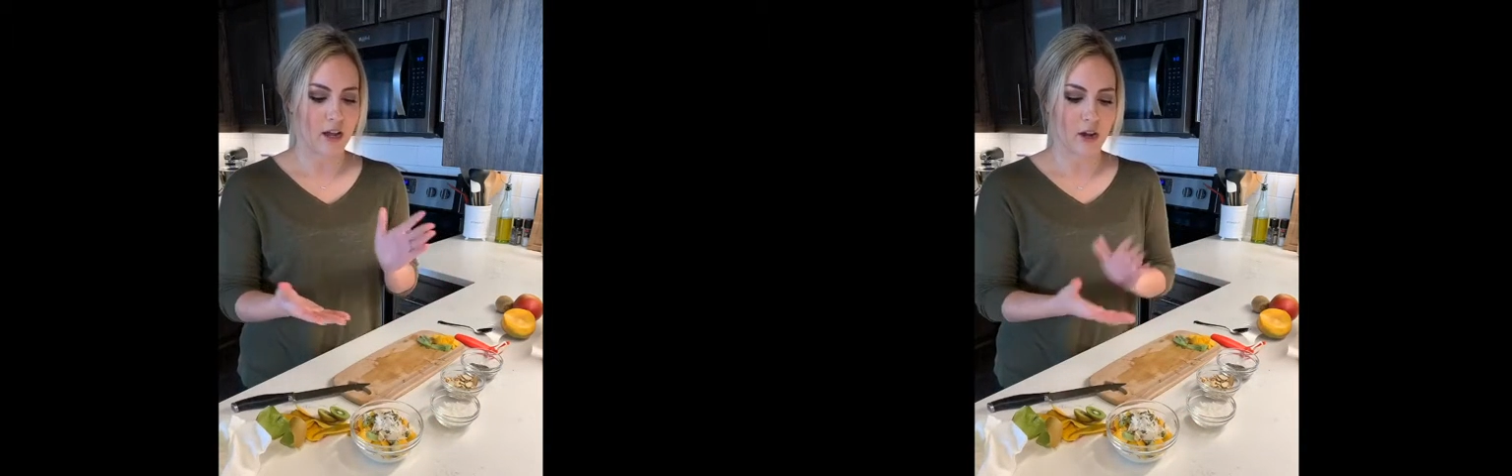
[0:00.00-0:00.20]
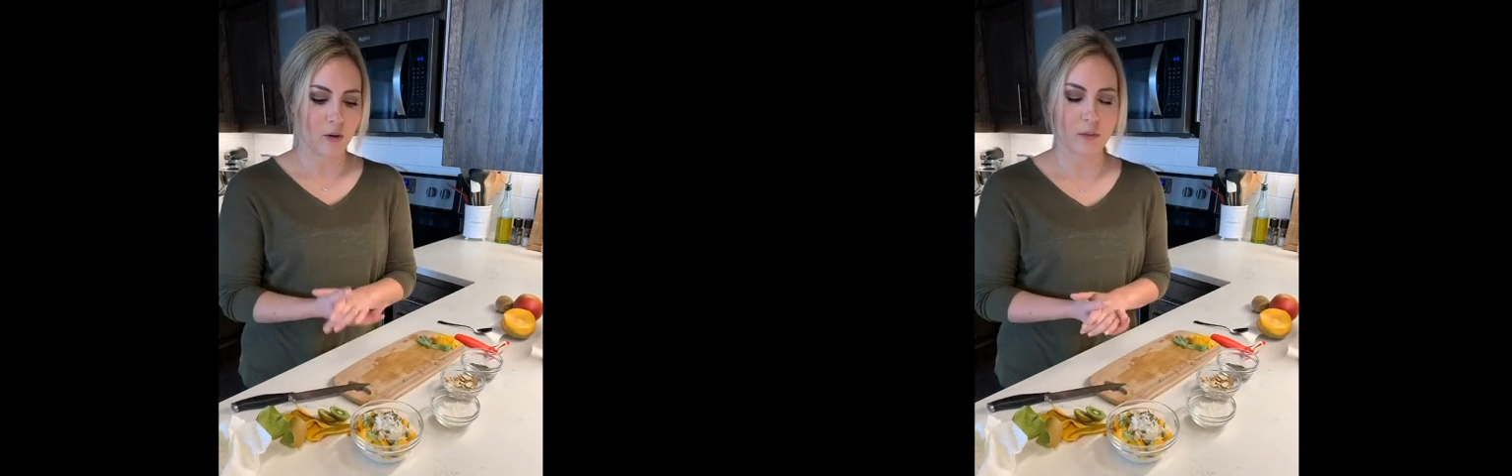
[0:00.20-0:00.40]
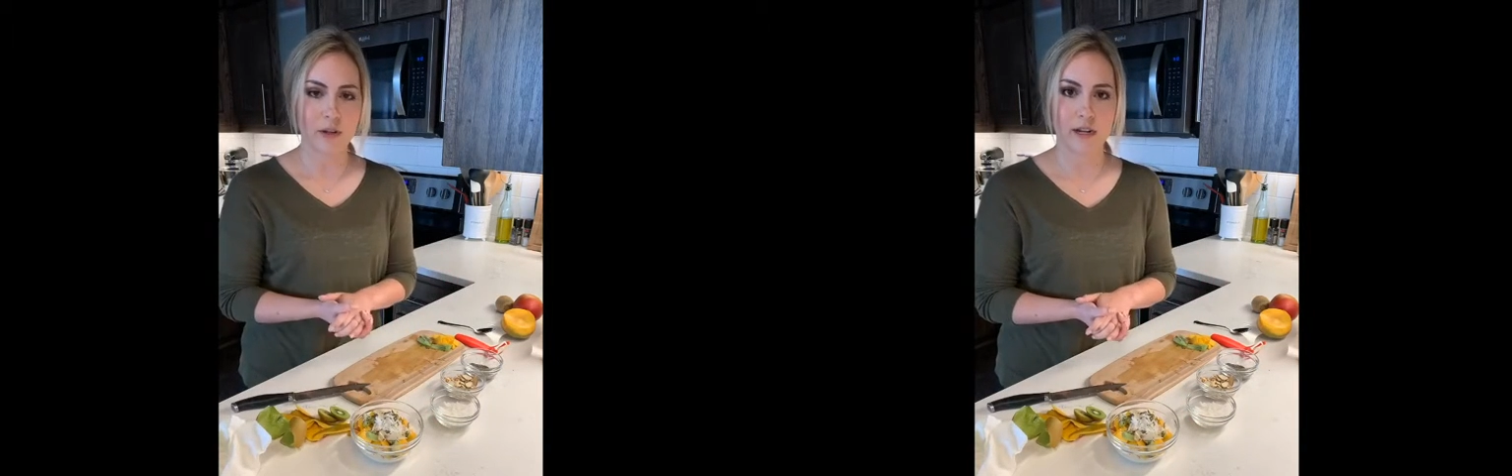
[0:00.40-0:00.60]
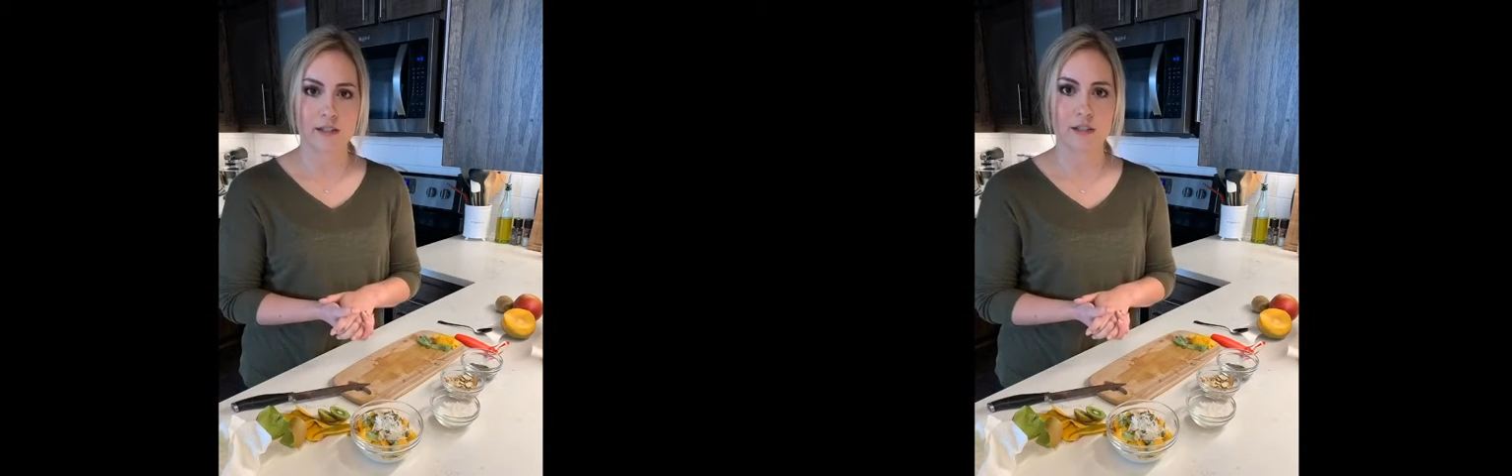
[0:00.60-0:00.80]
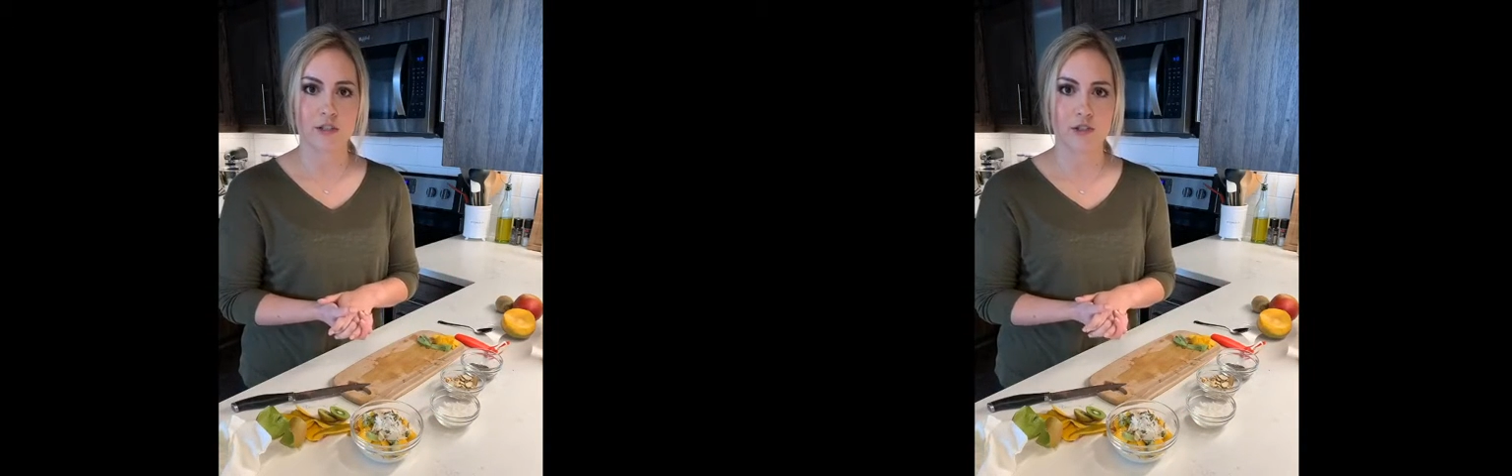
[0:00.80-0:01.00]
hope you
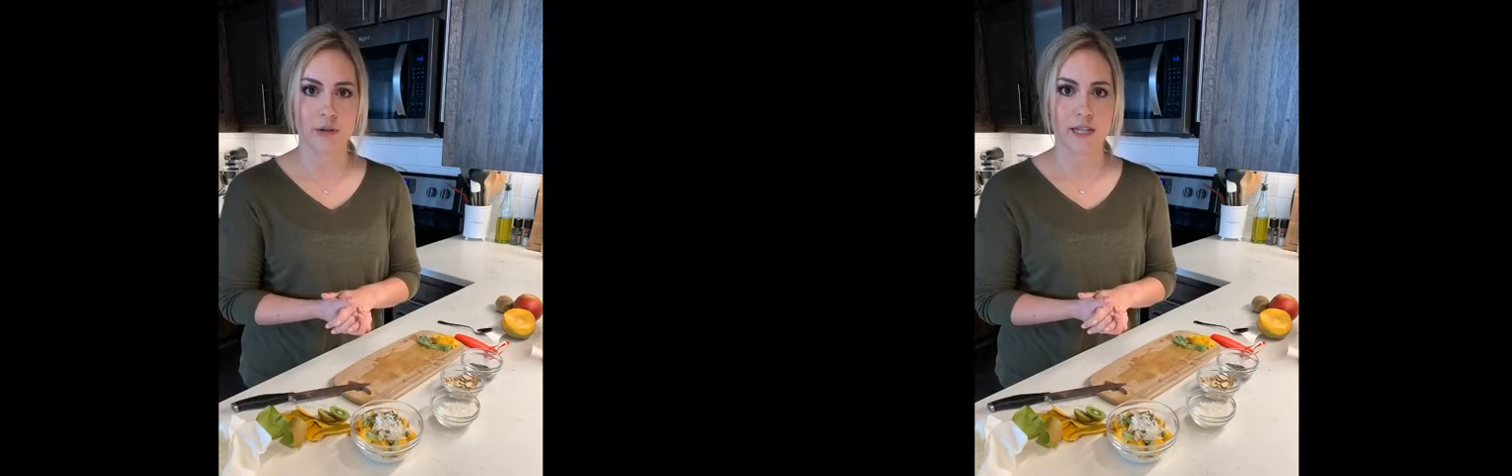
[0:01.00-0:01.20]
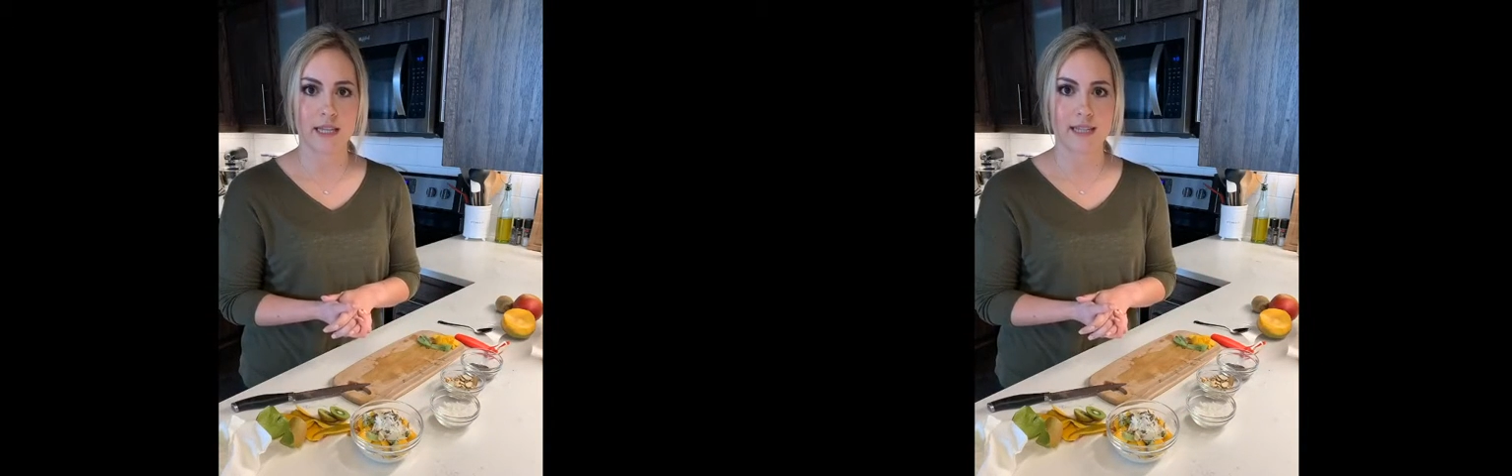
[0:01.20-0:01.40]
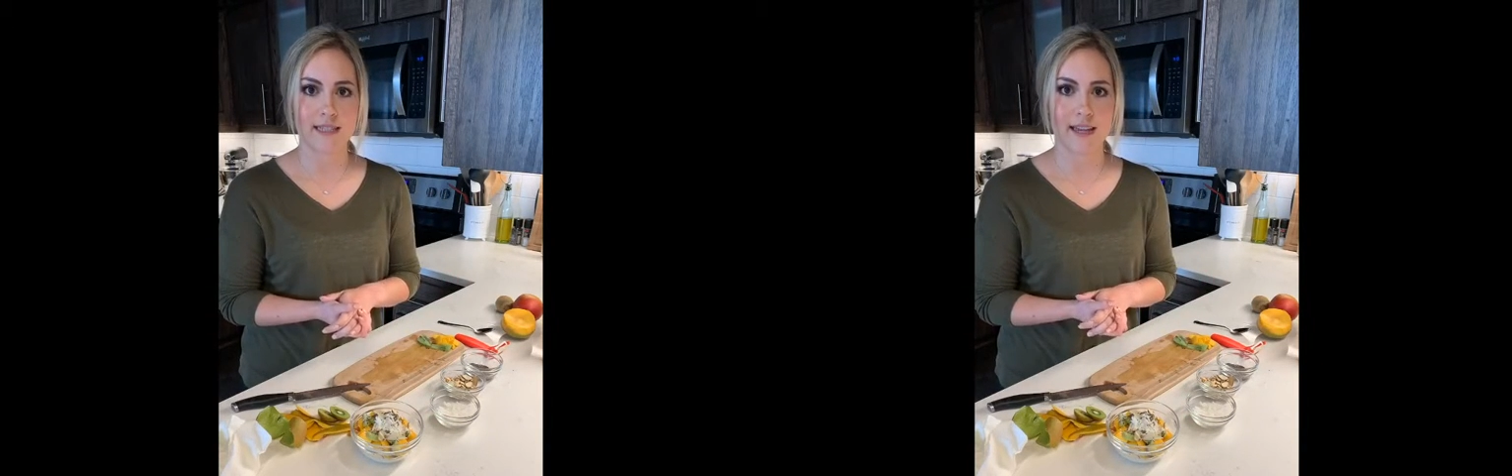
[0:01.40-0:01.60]
guys enjoyed this.